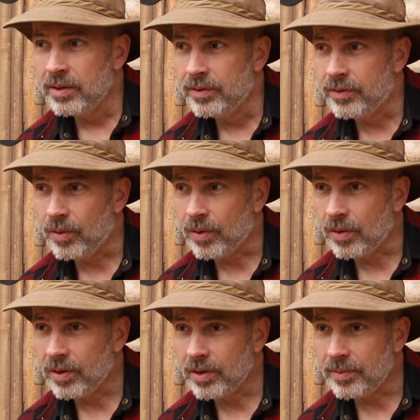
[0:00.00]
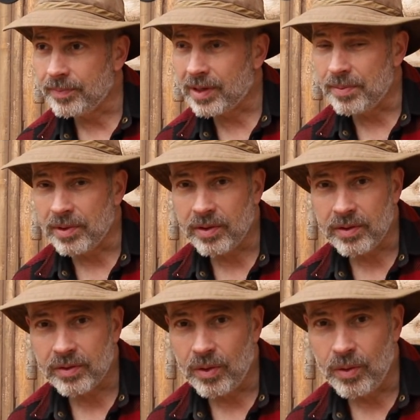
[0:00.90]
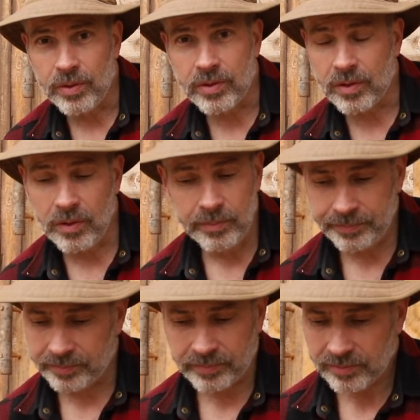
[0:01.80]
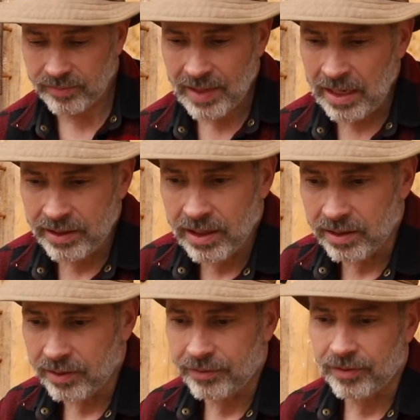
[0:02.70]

for keeping things cold. So again, that